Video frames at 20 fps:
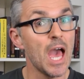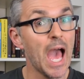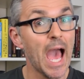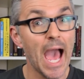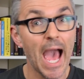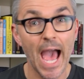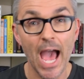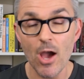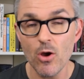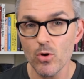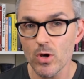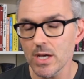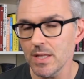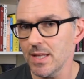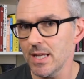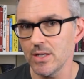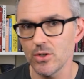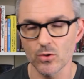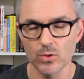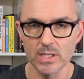How can
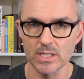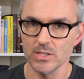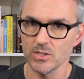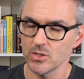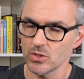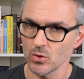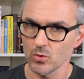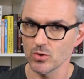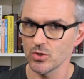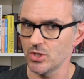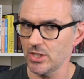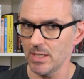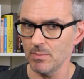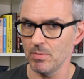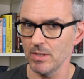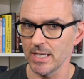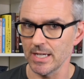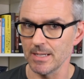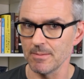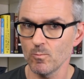they do it so
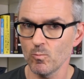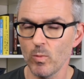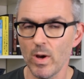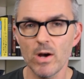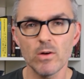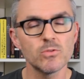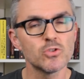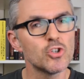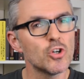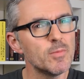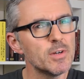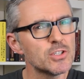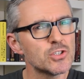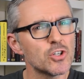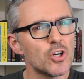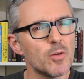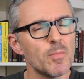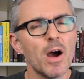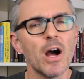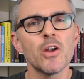cheaply? Well, Joma
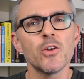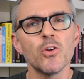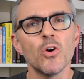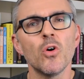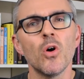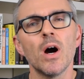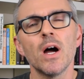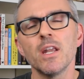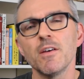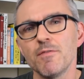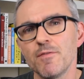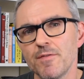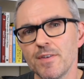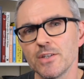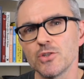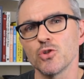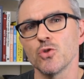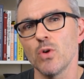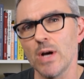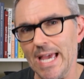Shop are not an
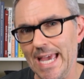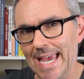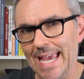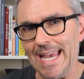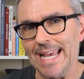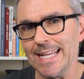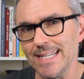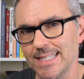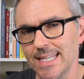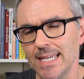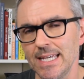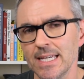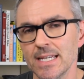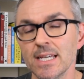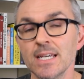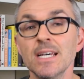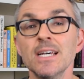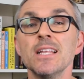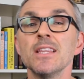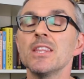official AD.
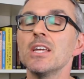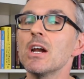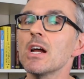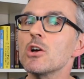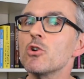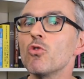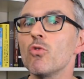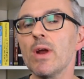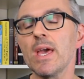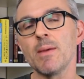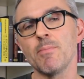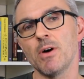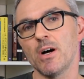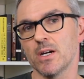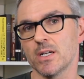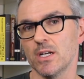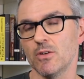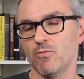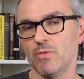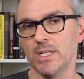They're a grey
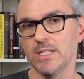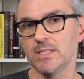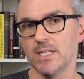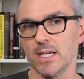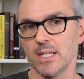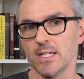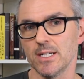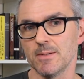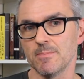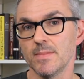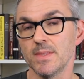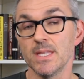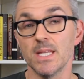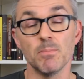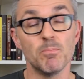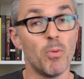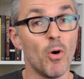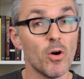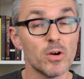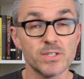market retailer. The
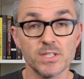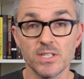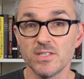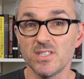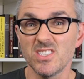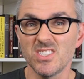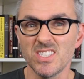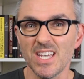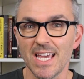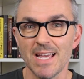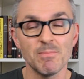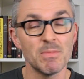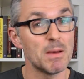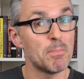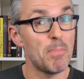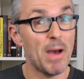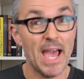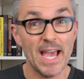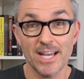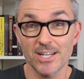box is the same, the
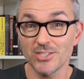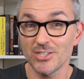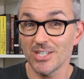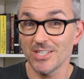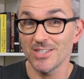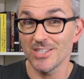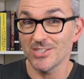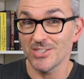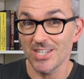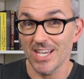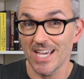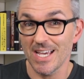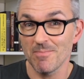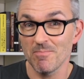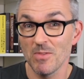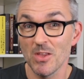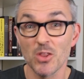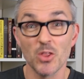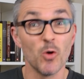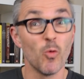packaging the same,
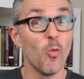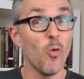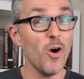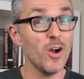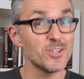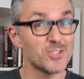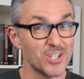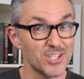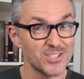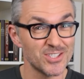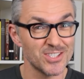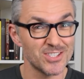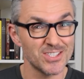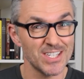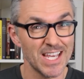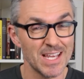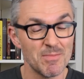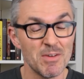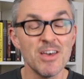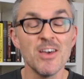the watch is the
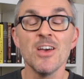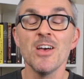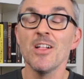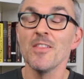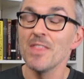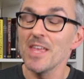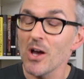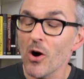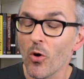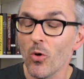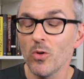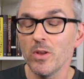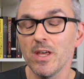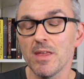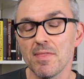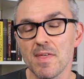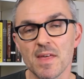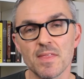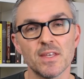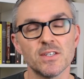same. The only
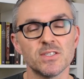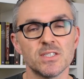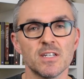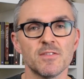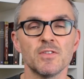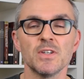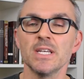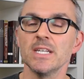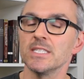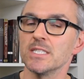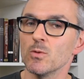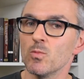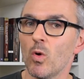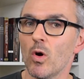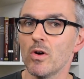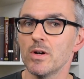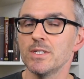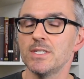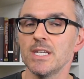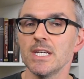thing that's different is the
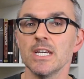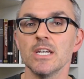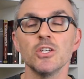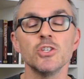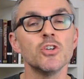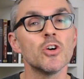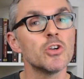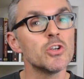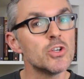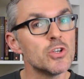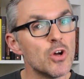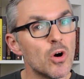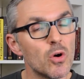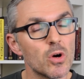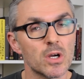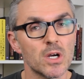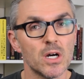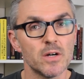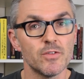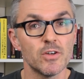warranty. You're not
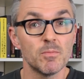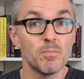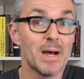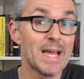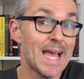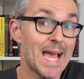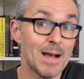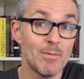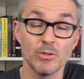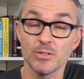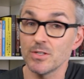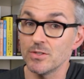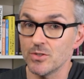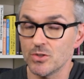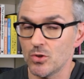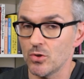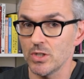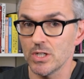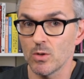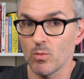covered by Hamilton's
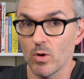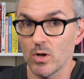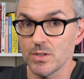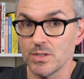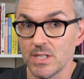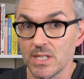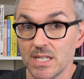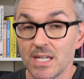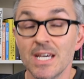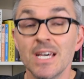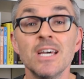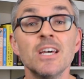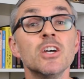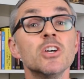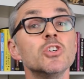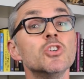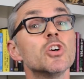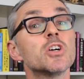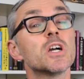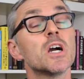2-year warranty.
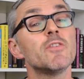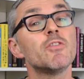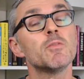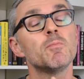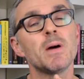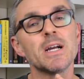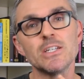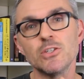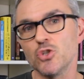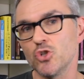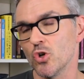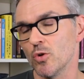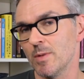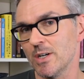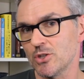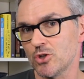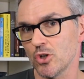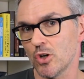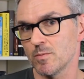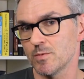You're covered by Joma
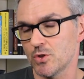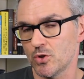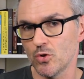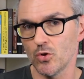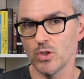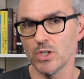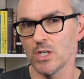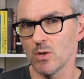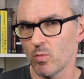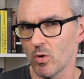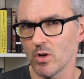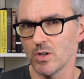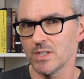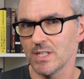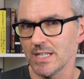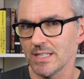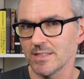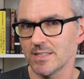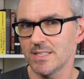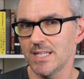Shop's 2-year warranty
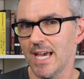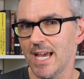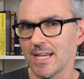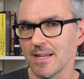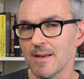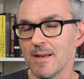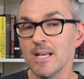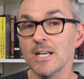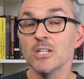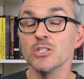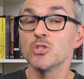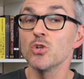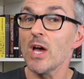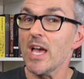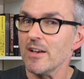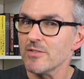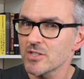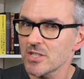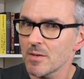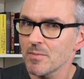instead. So
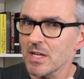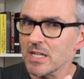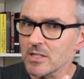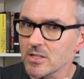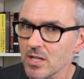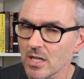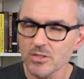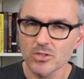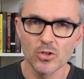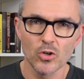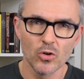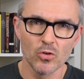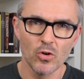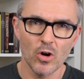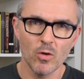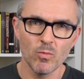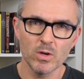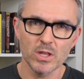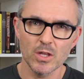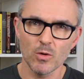if something does go
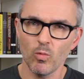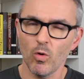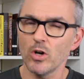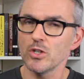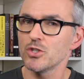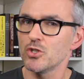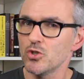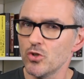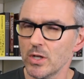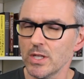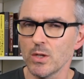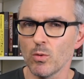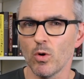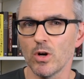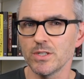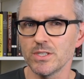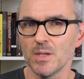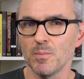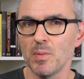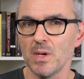wrong with the watch during the
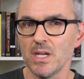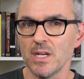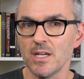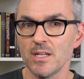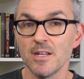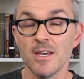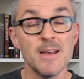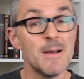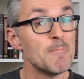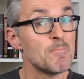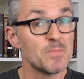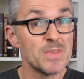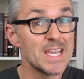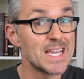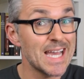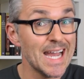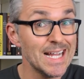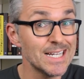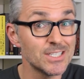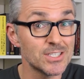warranty period, you
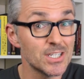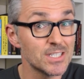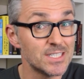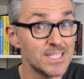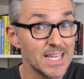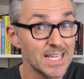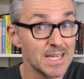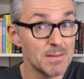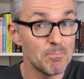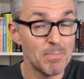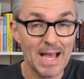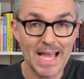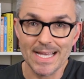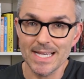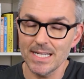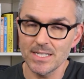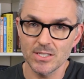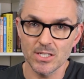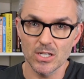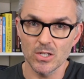can't just take it back
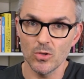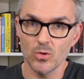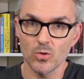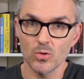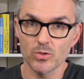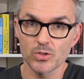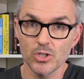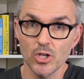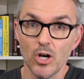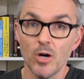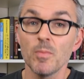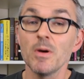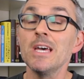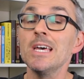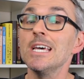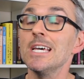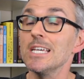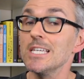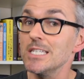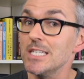into your local shop.
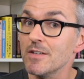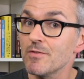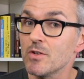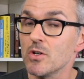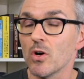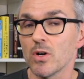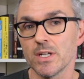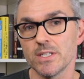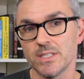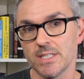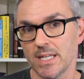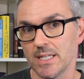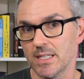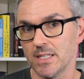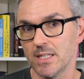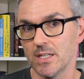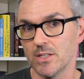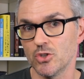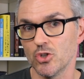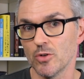You've got to send it
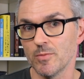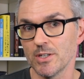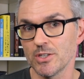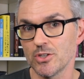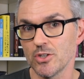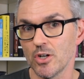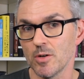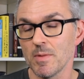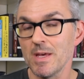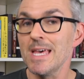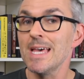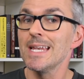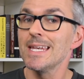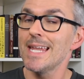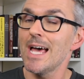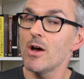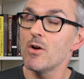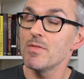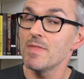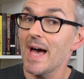to Joma Shop.
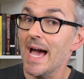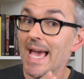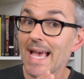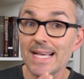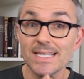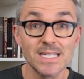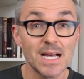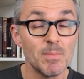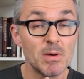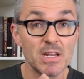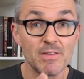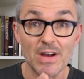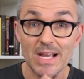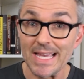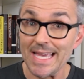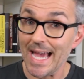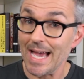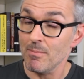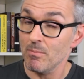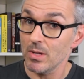Now, that is a bit of a
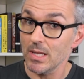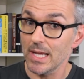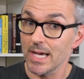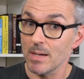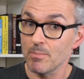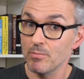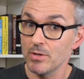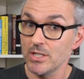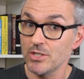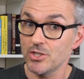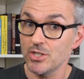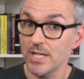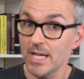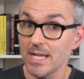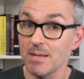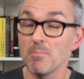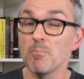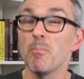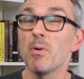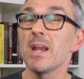gamble, I
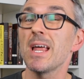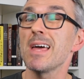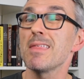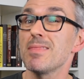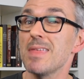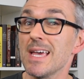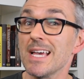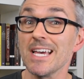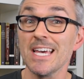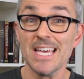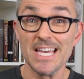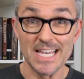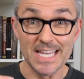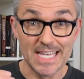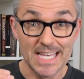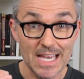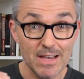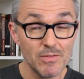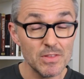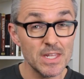appreciate, but I think
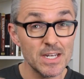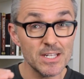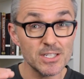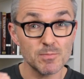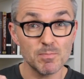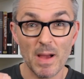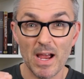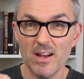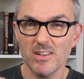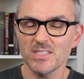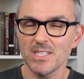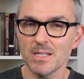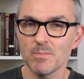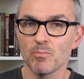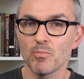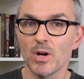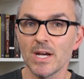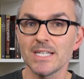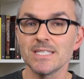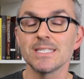given the disparity in
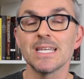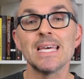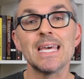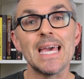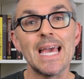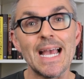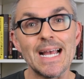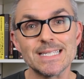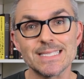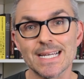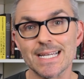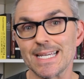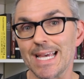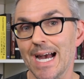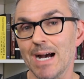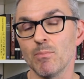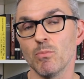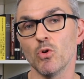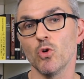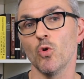price, it's a
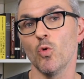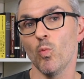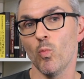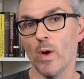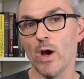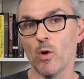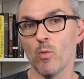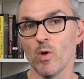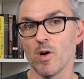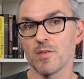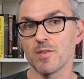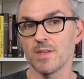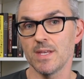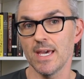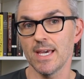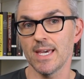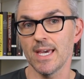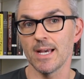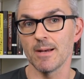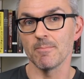gamble well worth
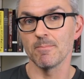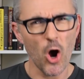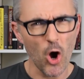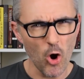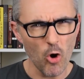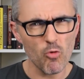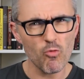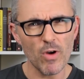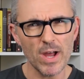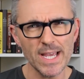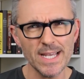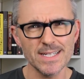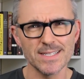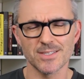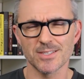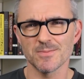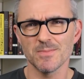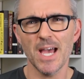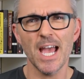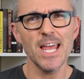taking. All
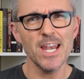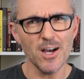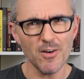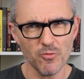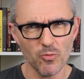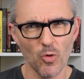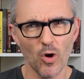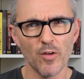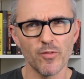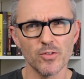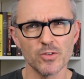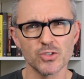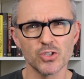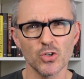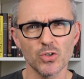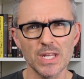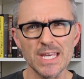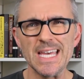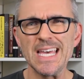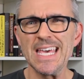right, enough waffle,
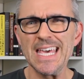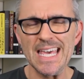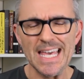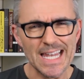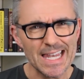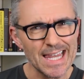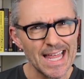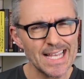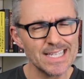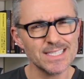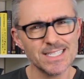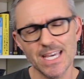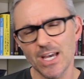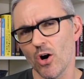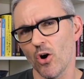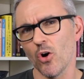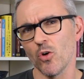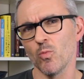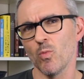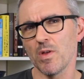Jody. Let's get
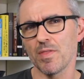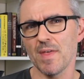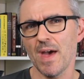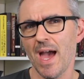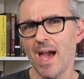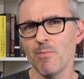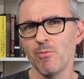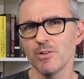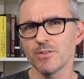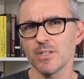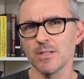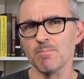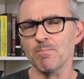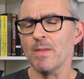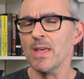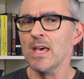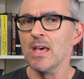on with the Hamilton.